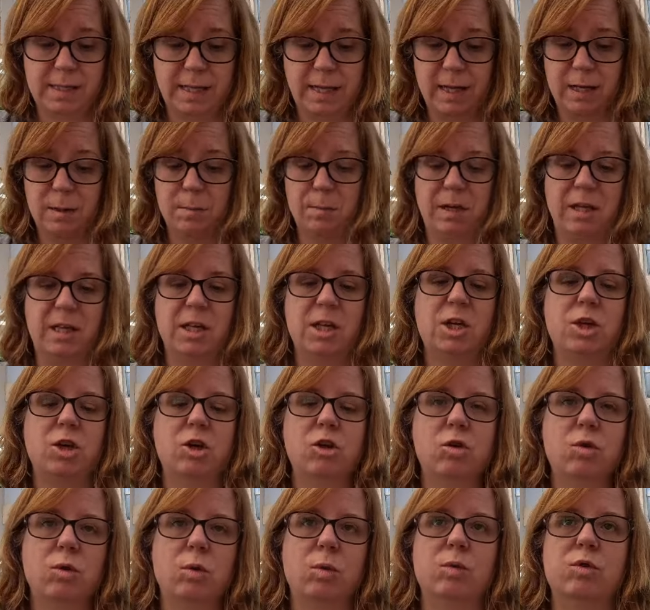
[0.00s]
They can be
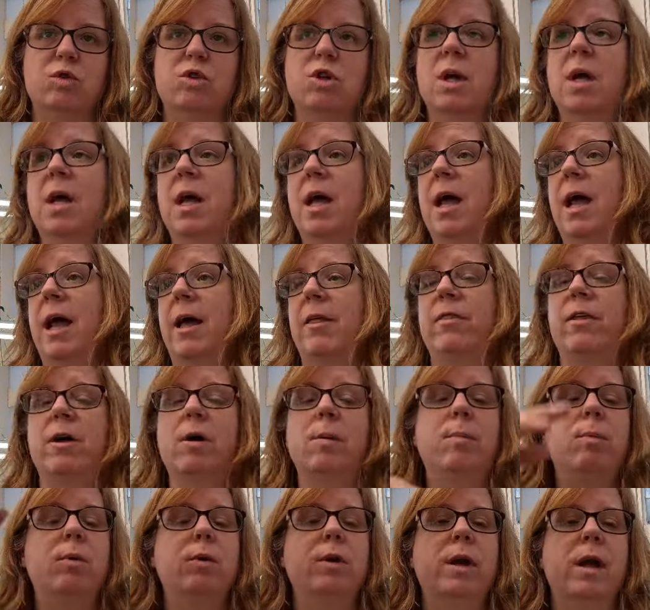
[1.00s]
huge, and
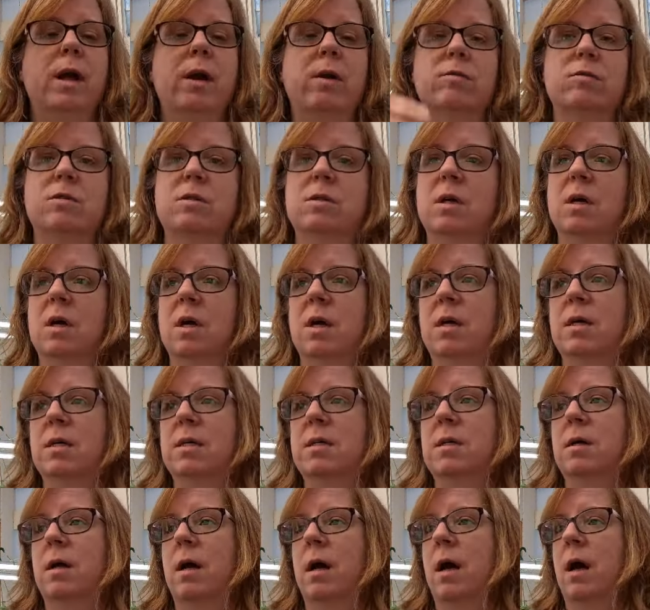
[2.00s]
they'll put out
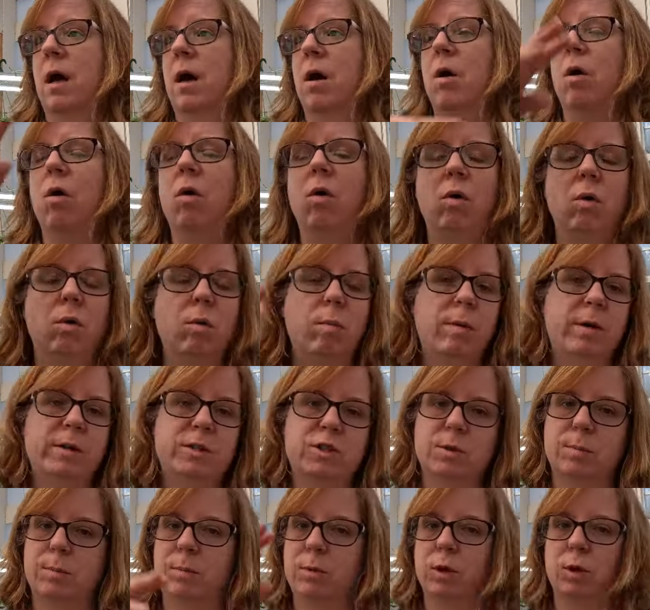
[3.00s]
a whole
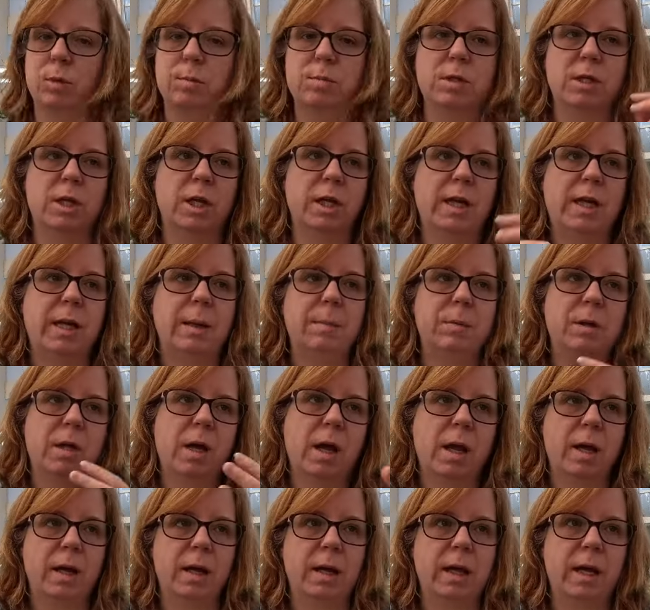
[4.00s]
bunch of blooms, and you keep
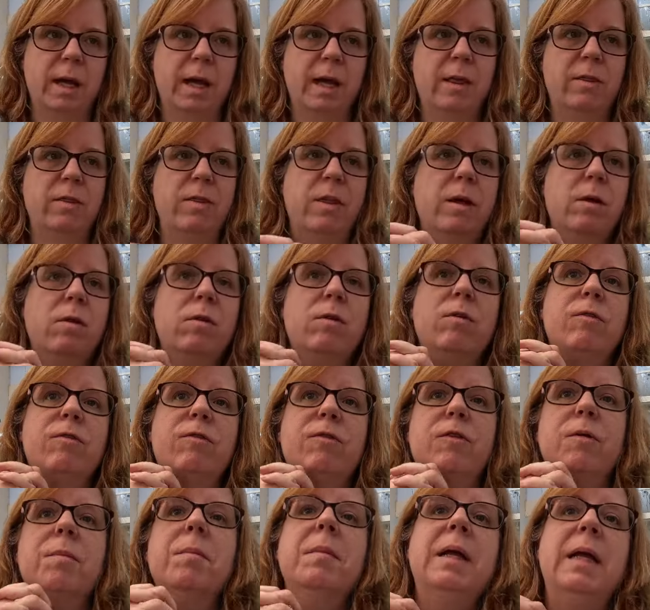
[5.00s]
cutting it, and
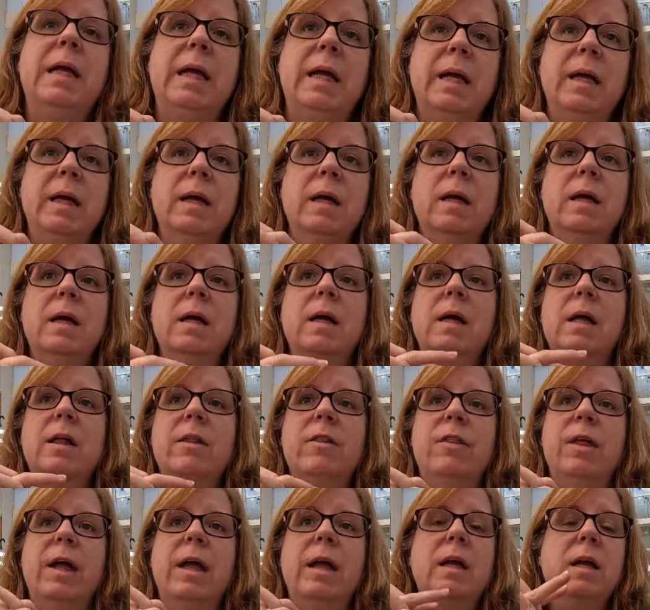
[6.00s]
for me,
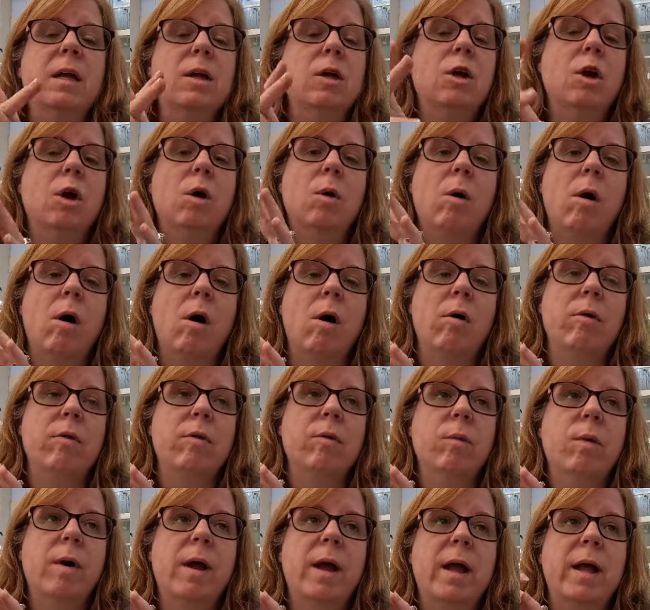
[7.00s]
they can go all
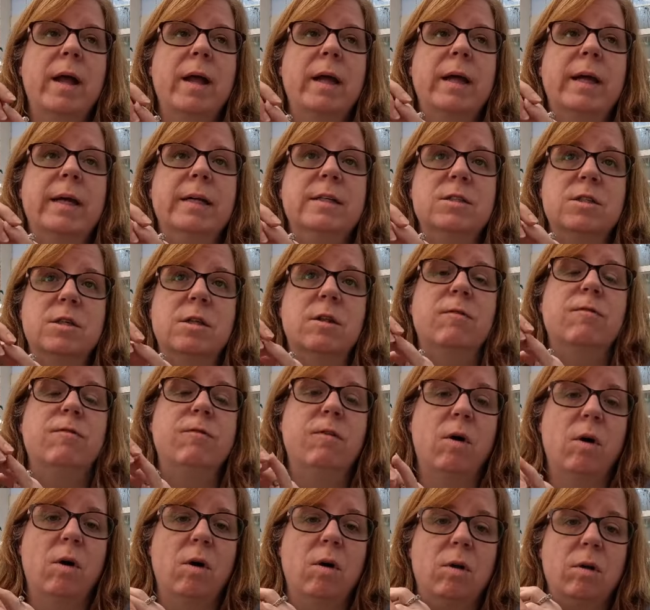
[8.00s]
the way into the
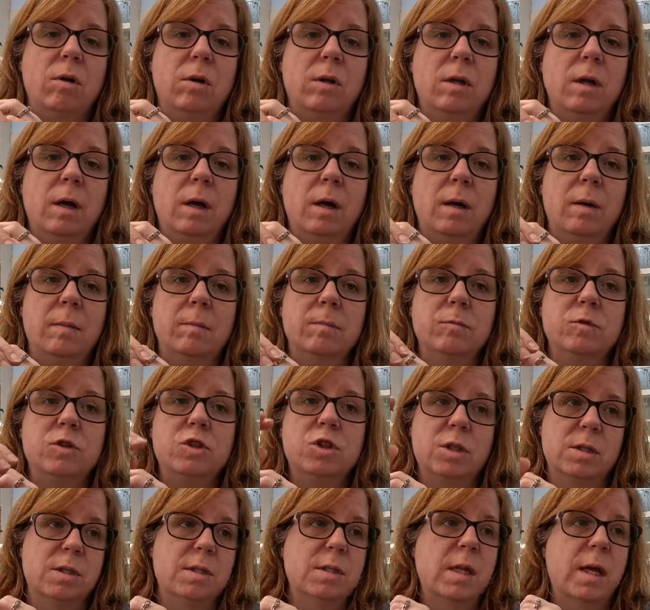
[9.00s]
fall,
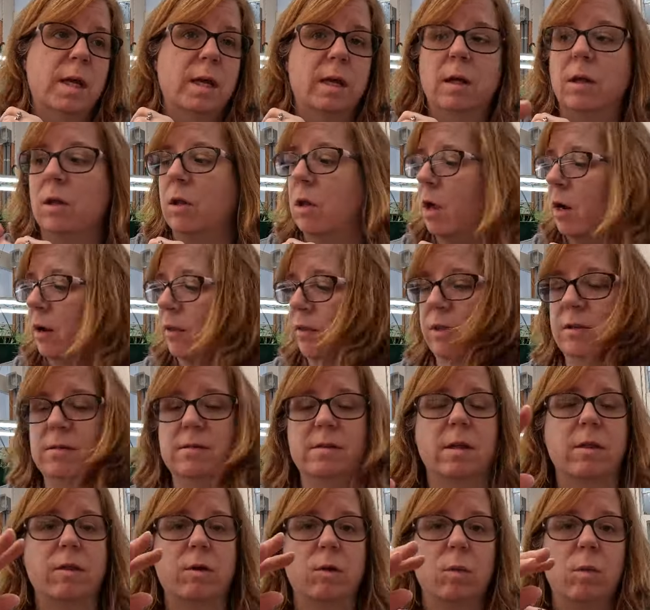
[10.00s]
just like a lot of
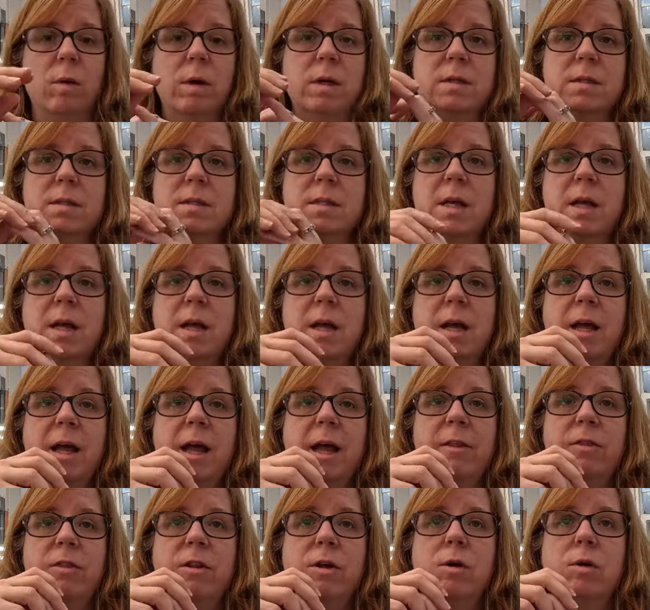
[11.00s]
these other ones,
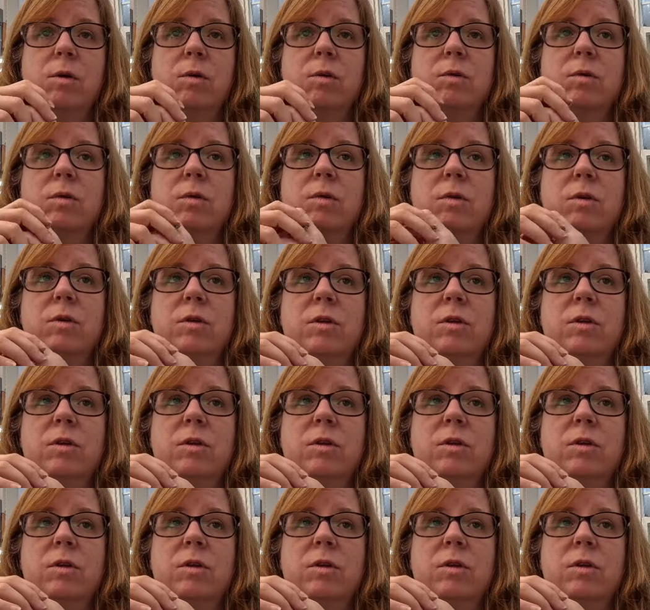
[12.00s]
and they'll